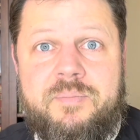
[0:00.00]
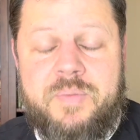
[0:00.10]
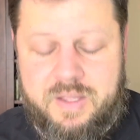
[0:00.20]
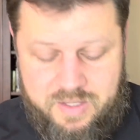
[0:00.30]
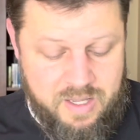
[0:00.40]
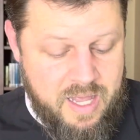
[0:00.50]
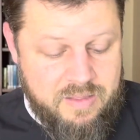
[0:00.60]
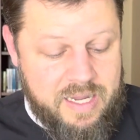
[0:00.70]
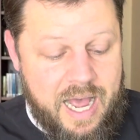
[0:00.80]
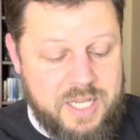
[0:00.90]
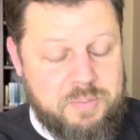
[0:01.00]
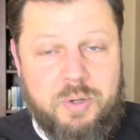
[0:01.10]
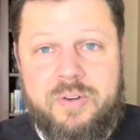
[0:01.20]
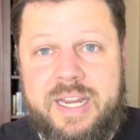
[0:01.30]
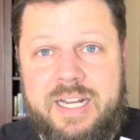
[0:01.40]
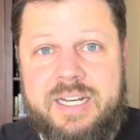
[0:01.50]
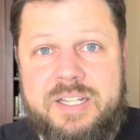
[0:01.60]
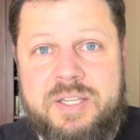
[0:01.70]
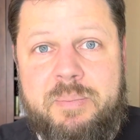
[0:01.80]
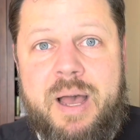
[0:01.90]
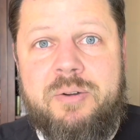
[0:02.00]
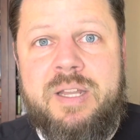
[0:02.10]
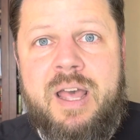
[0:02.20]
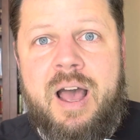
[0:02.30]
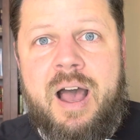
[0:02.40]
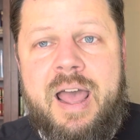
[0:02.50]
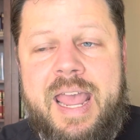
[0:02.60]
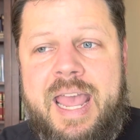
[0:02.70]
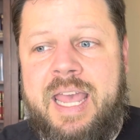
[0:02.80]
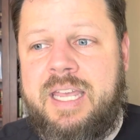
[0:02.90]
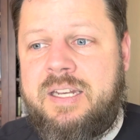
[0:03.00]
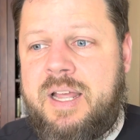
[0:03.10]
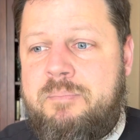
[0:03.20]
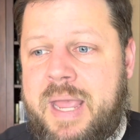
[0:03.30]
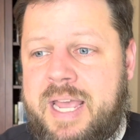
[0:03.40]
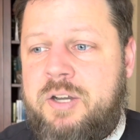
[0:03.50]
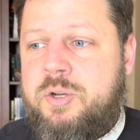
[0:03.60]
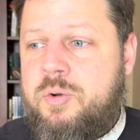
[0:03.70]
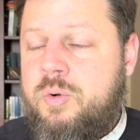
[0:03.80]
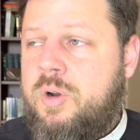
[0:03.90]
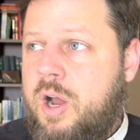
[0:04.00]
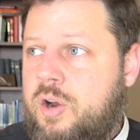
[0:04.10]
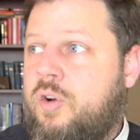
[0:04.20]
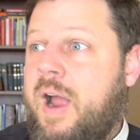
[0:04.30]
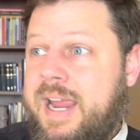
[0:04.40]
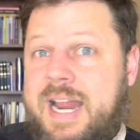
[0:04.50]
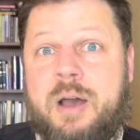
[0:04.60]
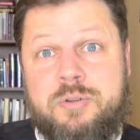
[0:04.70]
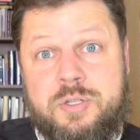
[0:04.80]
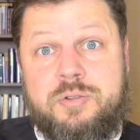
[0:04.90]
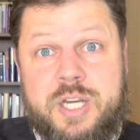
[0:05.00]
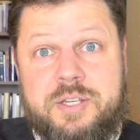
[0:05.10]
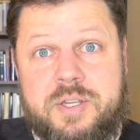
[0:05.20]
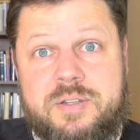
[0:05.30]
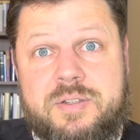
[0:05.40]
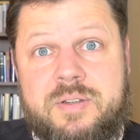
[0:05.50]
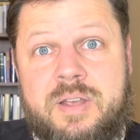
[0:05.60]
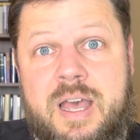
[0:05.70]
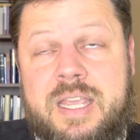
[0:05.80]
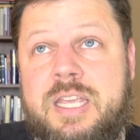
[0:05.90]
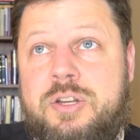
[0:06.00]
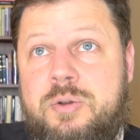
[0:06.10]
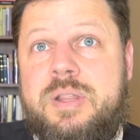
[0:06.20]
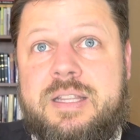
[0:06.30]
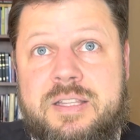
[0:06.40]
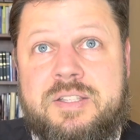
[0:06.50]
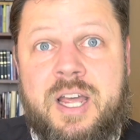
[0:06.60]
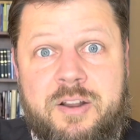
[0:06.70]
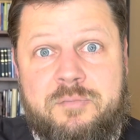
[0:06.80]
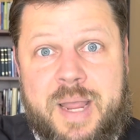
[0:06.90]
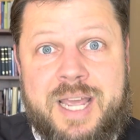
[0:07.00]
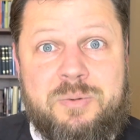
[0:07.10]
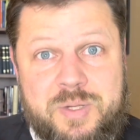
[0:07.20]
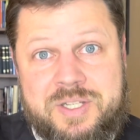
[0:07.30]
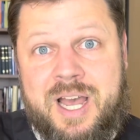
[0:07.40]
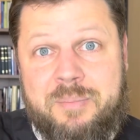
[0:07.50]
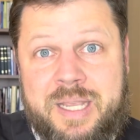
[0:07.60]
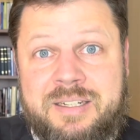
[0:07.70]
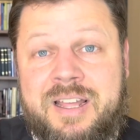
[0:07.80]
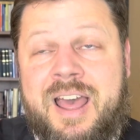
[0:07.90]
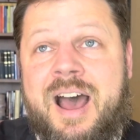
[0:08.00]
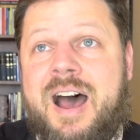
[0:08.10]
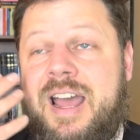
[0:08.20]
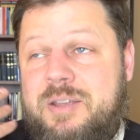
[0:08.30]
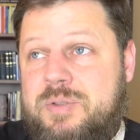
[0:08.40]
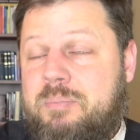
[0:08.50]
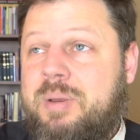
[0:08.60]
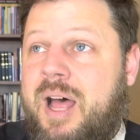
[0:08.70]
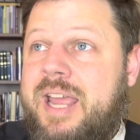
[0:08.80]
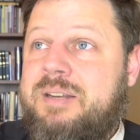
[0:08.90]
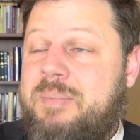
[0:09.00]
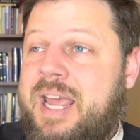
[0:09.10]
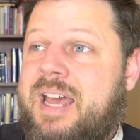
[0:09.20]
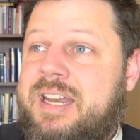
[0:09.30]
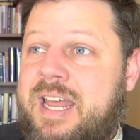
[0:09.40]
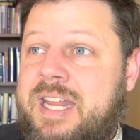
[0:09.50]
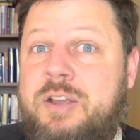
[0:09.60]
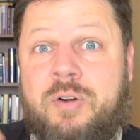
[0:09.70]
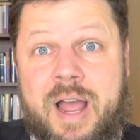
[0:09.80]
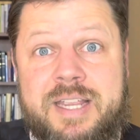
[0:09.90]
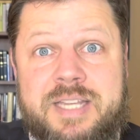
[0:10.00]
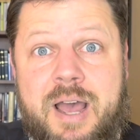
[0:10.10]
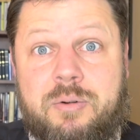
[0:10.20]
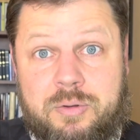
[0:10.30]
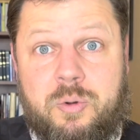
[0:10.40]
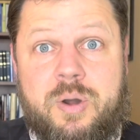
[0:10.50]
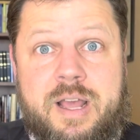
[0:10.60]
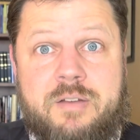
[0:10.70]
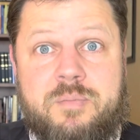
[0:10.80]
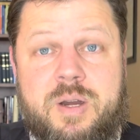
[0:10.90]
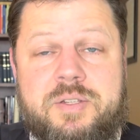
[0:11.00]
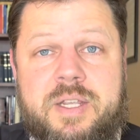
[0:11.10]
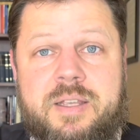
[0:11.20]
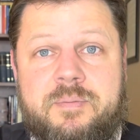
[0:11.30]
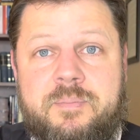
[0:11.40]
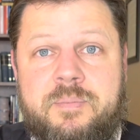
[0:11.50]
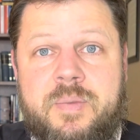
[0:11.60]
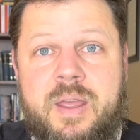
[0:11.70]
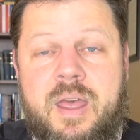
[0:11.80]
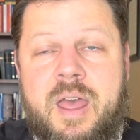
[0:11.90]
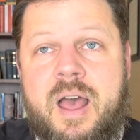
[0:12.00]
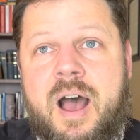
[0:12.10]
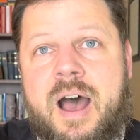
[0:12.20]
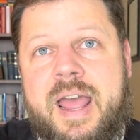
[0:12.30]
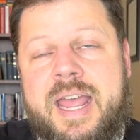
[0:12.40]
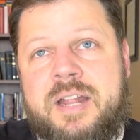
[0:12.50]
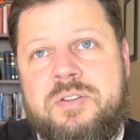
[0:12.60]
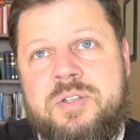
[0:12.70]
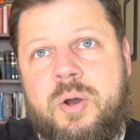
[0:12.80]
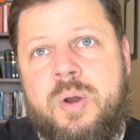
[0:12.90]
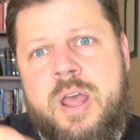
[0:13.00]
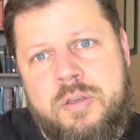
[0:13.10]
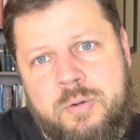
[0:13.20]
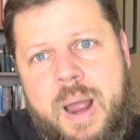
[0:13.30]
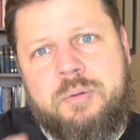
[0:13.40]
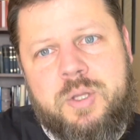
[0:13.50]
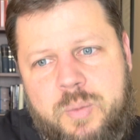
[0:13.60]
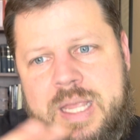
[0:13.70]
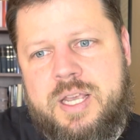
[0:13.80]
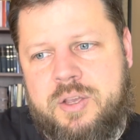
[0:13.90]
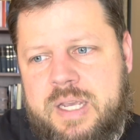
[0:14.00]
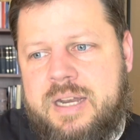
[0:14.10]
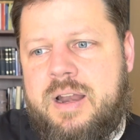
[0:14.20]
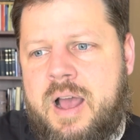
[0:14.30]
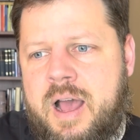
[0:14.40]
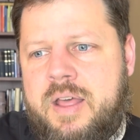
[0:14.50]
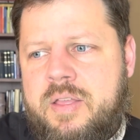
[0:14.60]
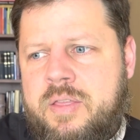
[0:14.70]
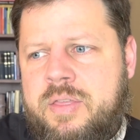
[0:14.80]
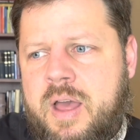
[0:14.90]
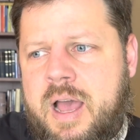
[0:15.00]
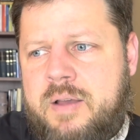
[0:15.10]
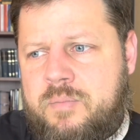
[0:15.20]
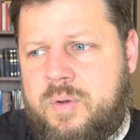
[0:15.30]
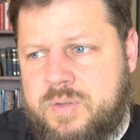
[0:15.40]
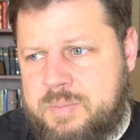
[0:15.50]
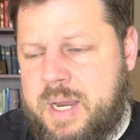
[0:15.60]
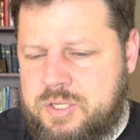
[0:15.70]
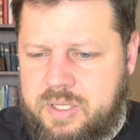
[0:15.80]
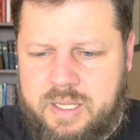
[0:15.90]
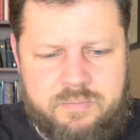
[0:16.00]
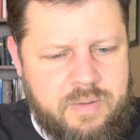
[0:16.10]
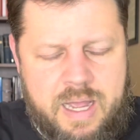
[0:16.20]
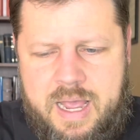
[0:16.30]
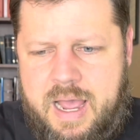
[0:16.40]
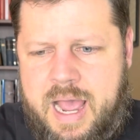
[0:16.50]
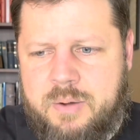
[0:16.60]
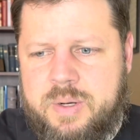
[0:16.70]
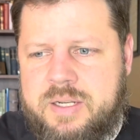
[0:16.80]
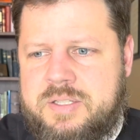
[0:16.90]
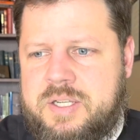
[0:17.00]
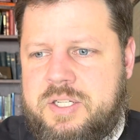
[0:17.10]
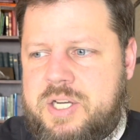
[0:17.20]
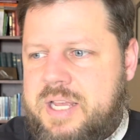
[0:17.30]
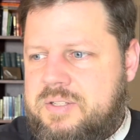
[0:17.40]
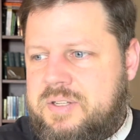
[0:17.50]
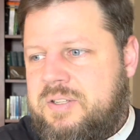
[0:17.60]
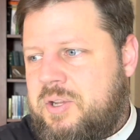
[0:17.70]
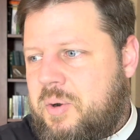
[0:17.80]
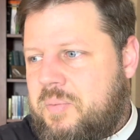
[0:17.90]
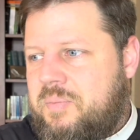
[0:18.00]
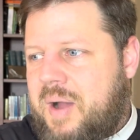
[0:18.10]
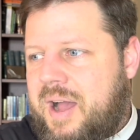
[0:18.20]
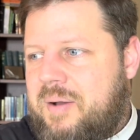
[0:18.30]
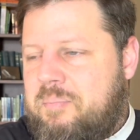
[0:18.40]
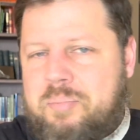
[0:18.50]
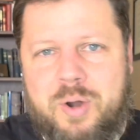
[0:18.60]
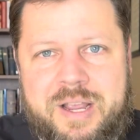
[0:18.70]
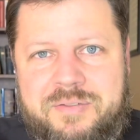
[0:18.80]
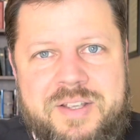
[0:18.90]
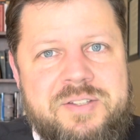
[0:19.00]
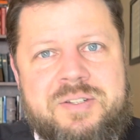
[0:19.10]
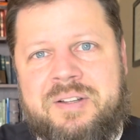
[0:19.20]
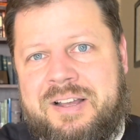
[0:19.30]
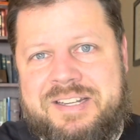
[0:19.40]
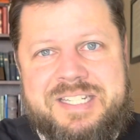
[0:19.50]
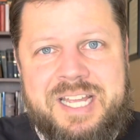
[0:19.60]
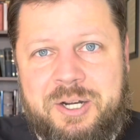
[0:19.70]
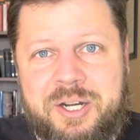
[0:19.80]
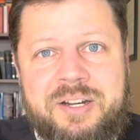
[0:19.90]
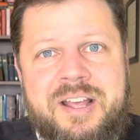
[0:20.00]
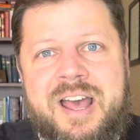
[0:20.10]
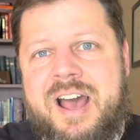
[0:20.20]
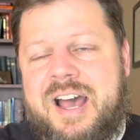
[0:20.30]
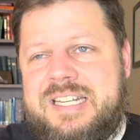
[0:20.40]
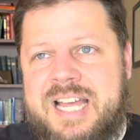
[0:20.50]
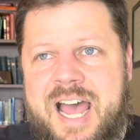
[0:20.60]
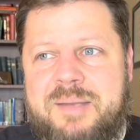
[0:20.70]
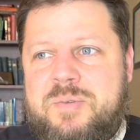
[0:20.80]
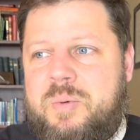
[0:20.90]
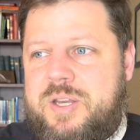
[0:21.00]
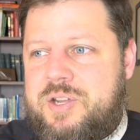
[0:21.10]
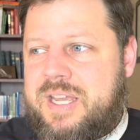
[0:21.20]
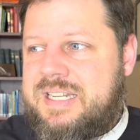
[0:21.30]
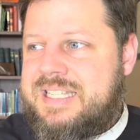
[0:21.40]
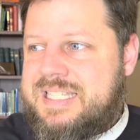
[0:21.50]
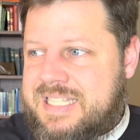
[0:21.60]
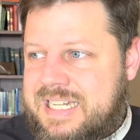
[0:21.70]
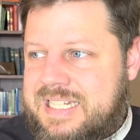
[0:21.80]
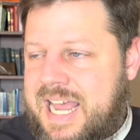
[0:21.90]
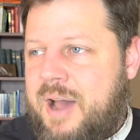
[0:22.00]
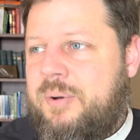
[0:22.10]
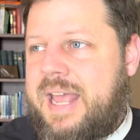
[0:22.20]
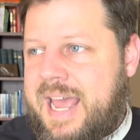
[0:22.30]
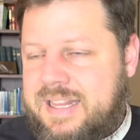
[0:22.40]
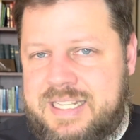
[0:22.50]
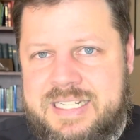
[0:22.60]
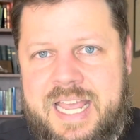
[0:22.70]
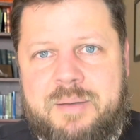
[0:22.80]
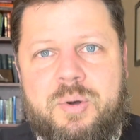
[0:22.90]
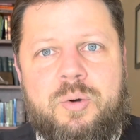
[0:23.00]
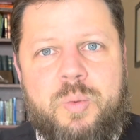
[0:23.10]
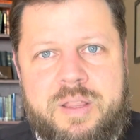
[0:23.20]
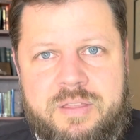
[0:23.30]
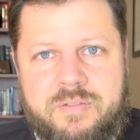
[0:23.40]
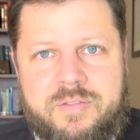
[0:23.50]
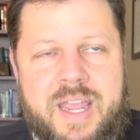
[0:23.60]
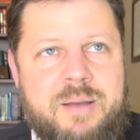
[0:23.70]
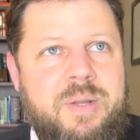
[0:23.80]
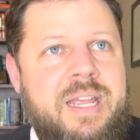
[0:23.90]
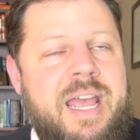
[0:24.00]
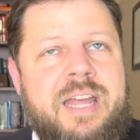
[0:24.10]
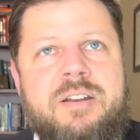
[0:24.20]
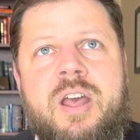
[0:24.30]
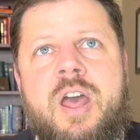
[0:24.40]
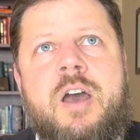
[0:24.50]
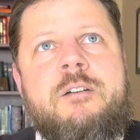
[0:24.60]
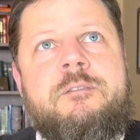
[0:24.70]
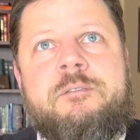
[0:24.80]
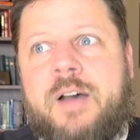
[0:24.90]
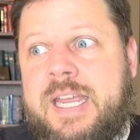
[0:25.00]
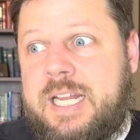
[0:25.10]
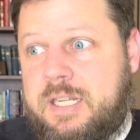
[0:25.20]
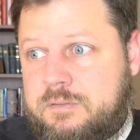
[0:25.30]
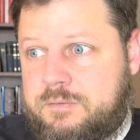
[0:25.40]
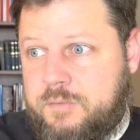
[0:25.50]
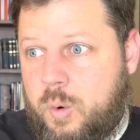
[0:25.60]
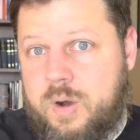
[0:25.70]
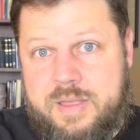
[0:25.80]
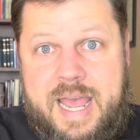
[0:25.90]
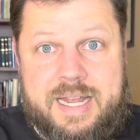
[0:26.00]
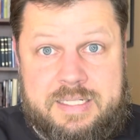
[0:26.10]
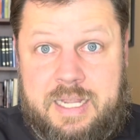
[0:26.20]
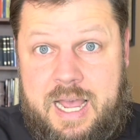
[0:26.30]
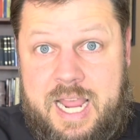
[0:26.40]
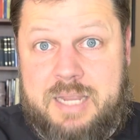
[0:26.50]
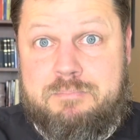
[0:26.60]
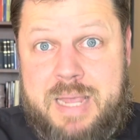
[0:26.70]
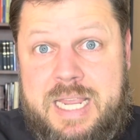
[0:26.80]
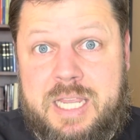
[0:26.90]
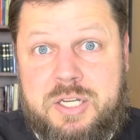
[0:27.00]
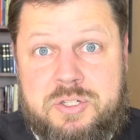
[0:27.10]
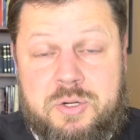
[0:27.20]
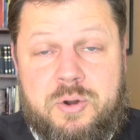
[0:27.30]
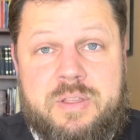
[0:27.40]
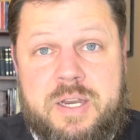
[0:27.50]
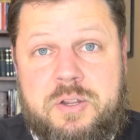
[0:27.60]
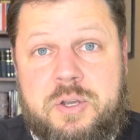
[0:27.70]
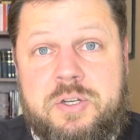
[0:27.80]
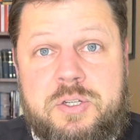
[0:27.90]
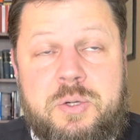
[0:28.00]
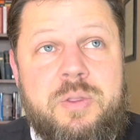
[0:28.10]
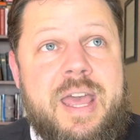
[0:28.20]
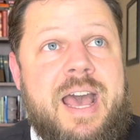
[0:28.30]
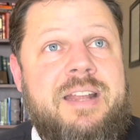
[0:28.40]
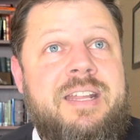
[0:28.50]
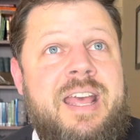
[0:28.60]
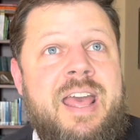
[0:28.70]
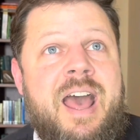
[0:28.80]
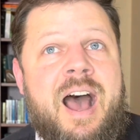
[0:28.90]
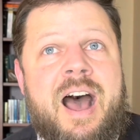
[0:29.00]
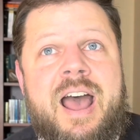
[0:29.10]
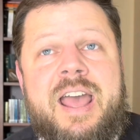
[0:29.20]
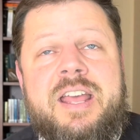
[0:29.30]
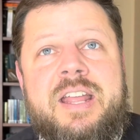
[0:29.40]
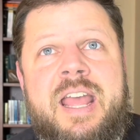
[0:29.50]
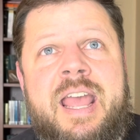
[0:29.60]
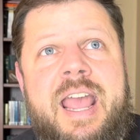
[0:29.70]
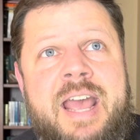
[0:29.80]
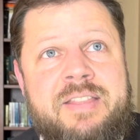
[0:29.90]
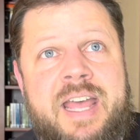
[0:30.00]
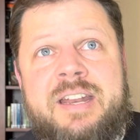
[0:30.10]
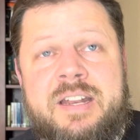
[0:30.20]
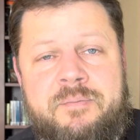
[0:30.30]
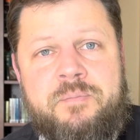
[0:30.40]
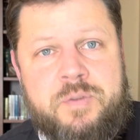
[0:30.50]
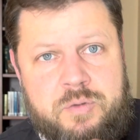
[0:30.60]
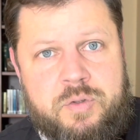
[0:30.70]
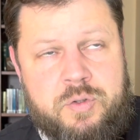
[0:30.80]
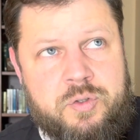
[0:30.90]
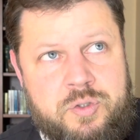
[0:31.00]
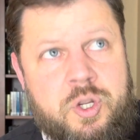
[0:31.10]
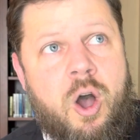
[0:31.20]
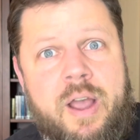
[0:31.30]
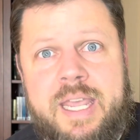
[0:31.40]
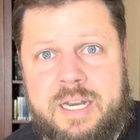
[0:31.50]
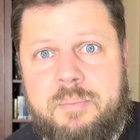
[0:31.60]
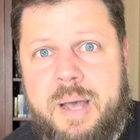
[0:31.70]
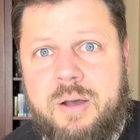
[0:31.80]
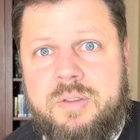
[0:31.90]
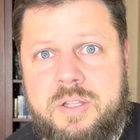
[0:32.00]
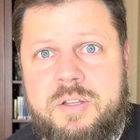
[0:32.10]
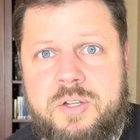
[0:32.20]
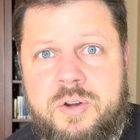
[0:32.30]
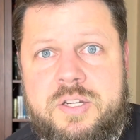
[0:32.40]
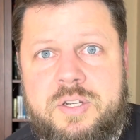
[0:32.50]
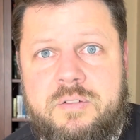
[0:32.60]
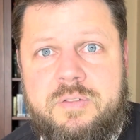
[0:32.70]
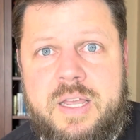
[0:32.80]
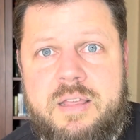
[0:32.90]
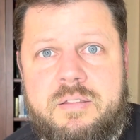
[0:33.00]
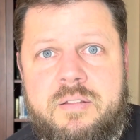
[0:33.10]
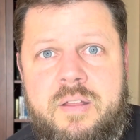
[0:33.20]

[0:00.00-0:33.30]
The, the, the, gospel reading is about uh, a, a, man who uh, cried out to Jesus. Uh, he knew that the Son of Man was coming. Uh, he was a blind man, and he cries out, Lord, have mercy. Uh, and so throughout the week, you can, uh, uh, especially, uh, I would suggest, you know, uh, breakfast, uh, dinner, times when you can sit down at the table with the family and fighting for that time, making sure that you can do that, and then talking about the, the Christian faith.